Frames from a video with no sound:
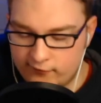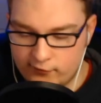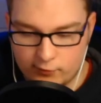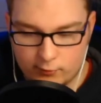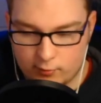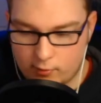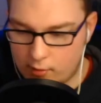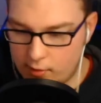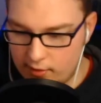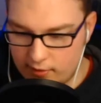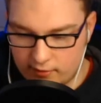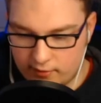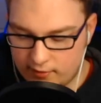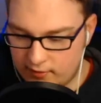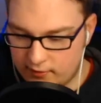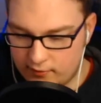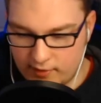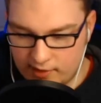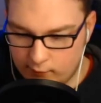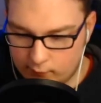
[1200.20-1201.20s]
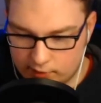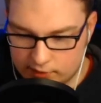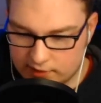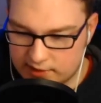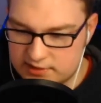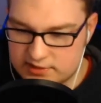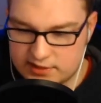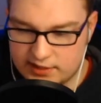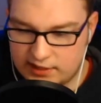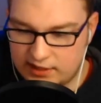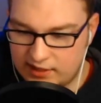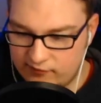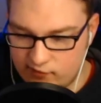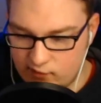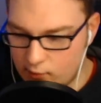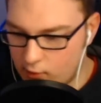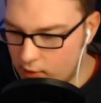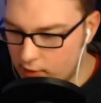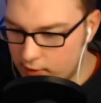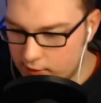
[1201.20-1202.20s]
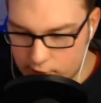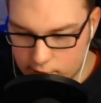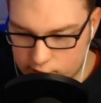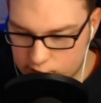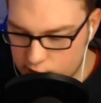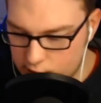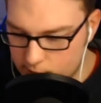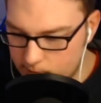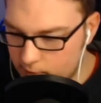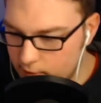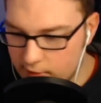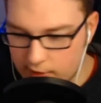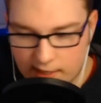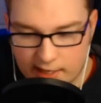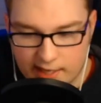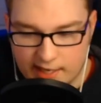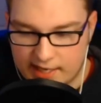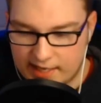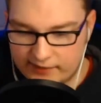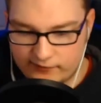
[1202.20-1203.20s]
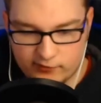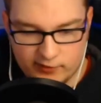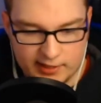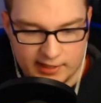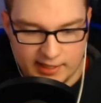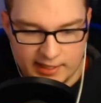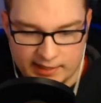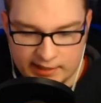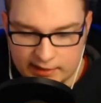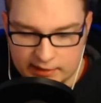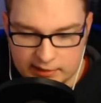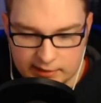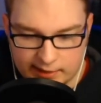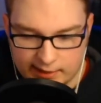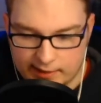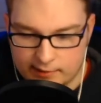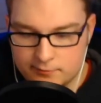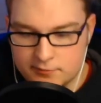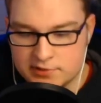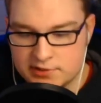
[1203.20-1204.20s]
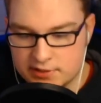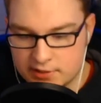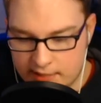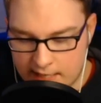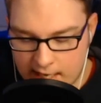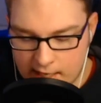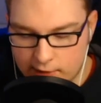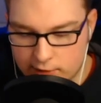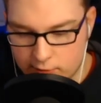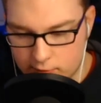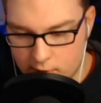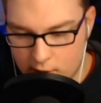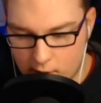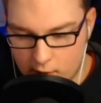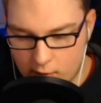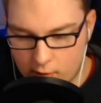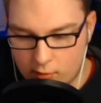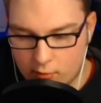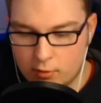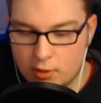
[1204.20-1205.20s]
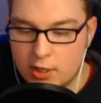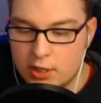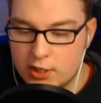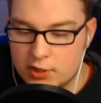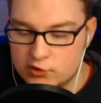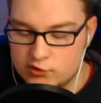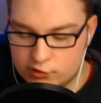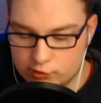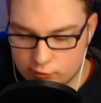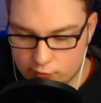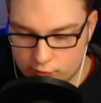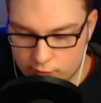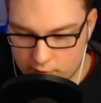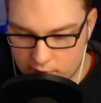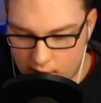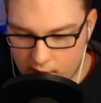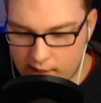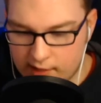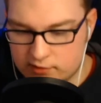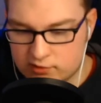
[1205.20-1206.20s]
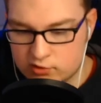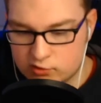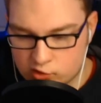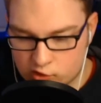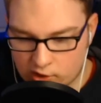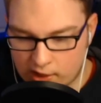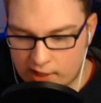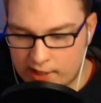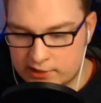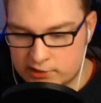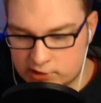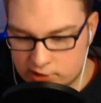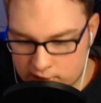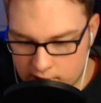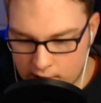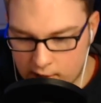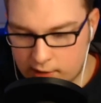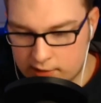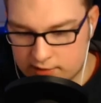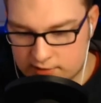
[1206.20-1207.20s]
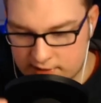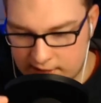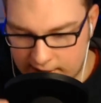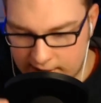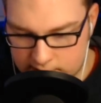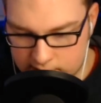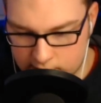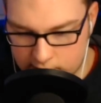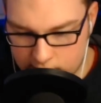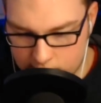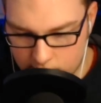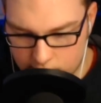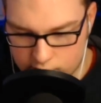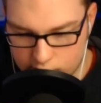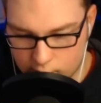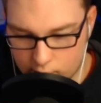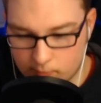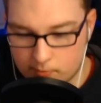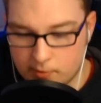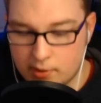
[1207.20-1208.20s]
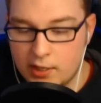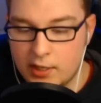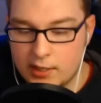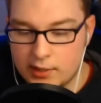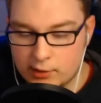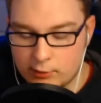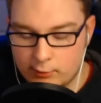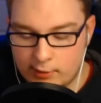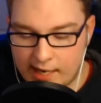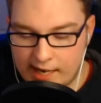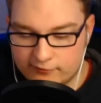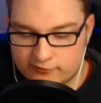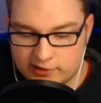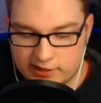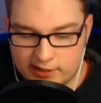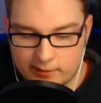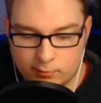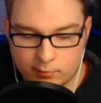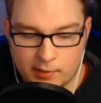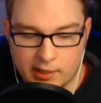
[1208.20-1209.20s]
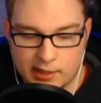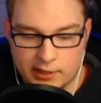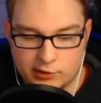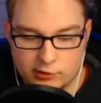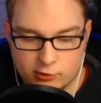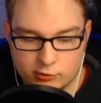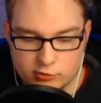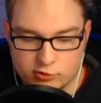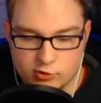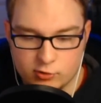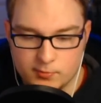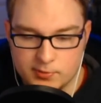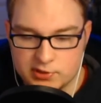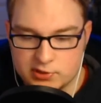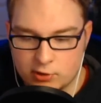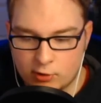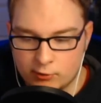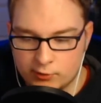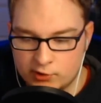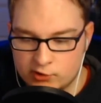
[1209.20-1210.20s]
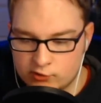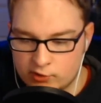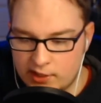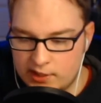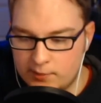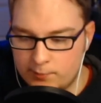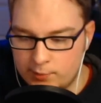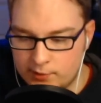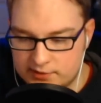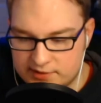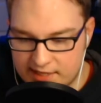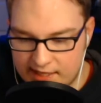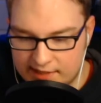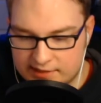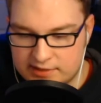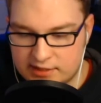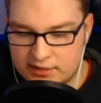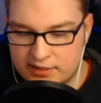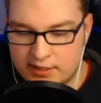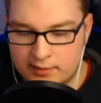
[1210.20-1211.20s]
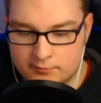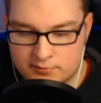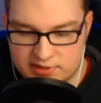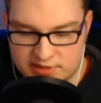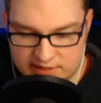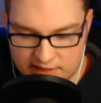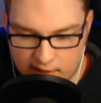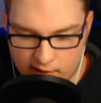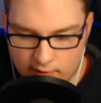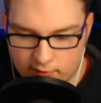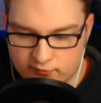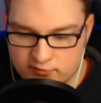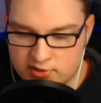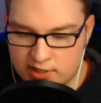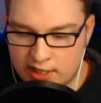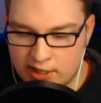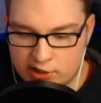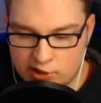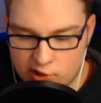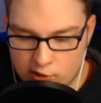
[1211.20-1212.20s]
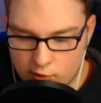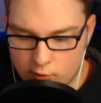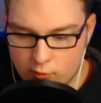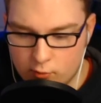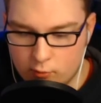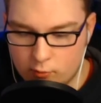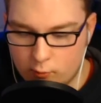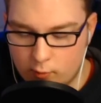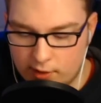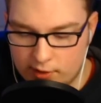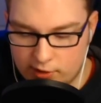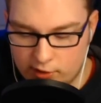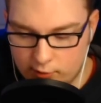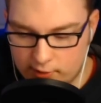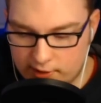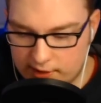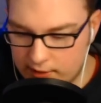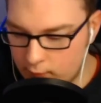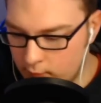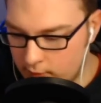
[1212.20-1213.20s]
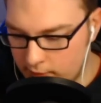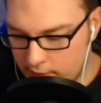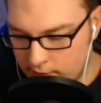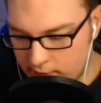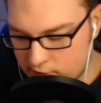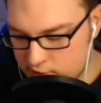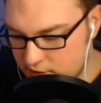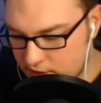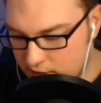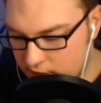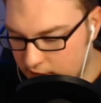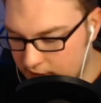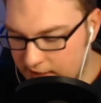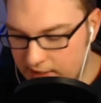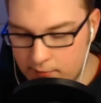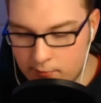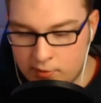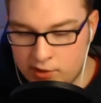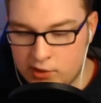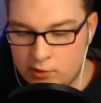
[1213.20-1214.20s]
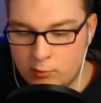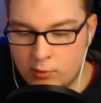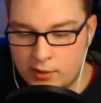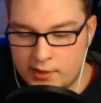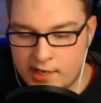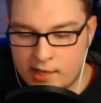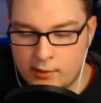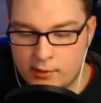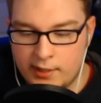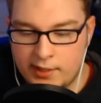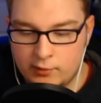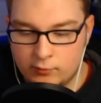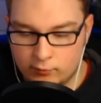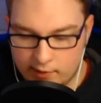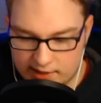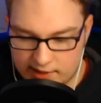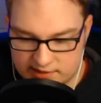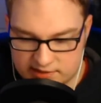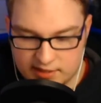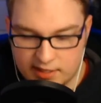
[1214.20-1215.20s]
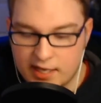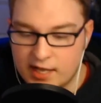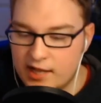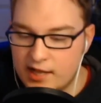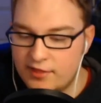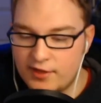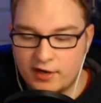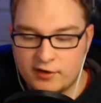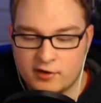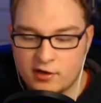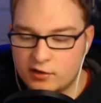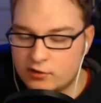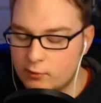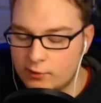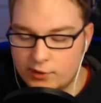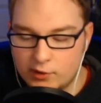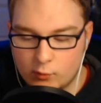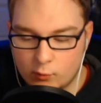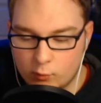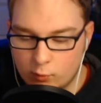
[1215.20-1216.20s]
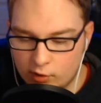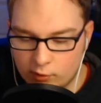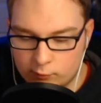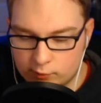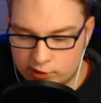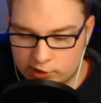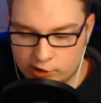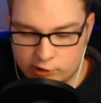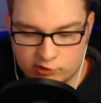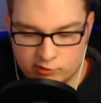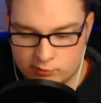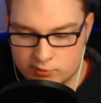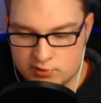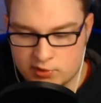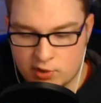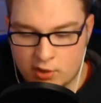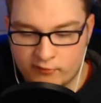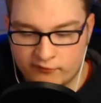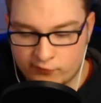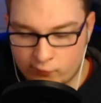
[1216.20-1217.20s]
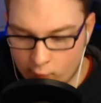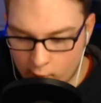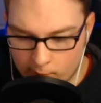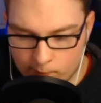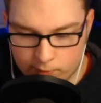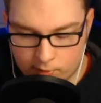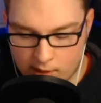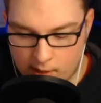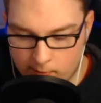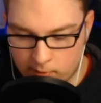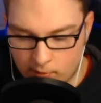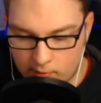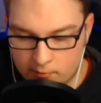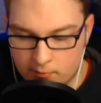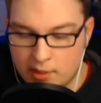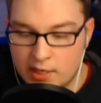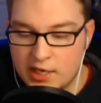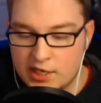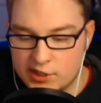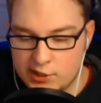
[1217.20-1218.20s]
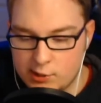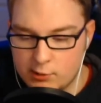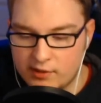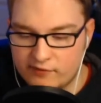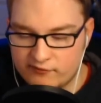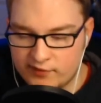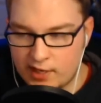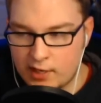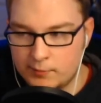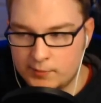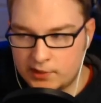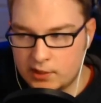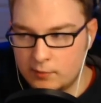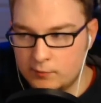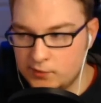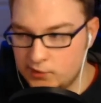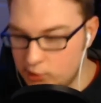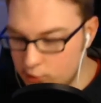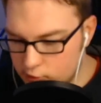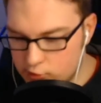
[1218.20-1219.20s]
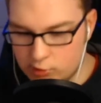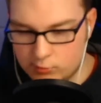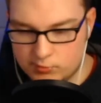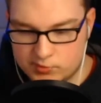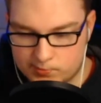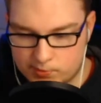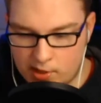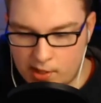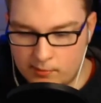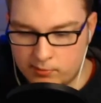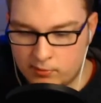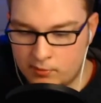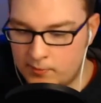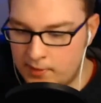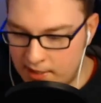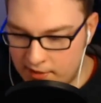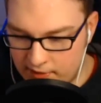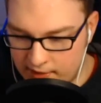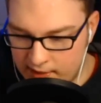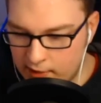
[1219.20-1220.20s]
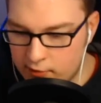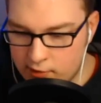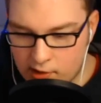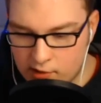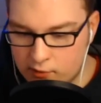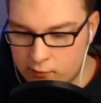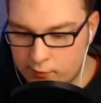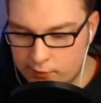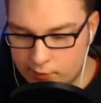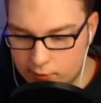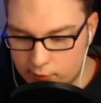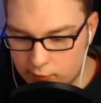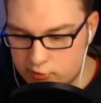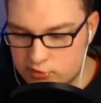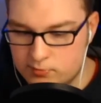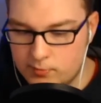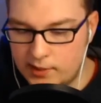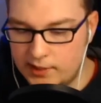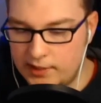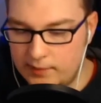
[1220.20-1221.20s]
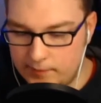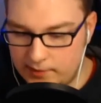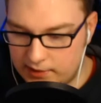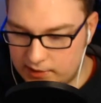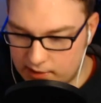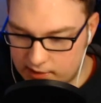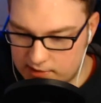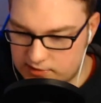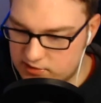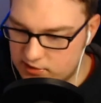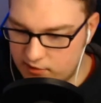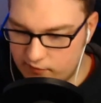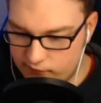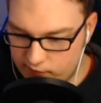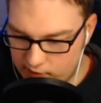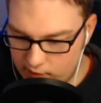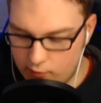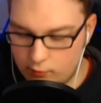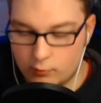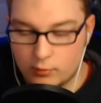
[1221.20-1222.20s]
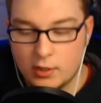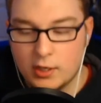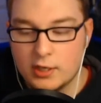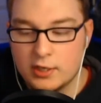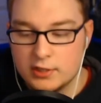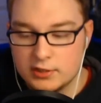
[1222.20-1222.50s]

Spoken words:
if you anyone listening, if you are a YouTuber, if you get any claims, now you know. Do not try to contact YouTube. You have to keep in mind, YouTube is only trying to protect themselves. And when there's a claim, you are now a risk. They're not going to work with you to resolve your problem. You have now become YouTube's problem, and they are not going to lose money because of you.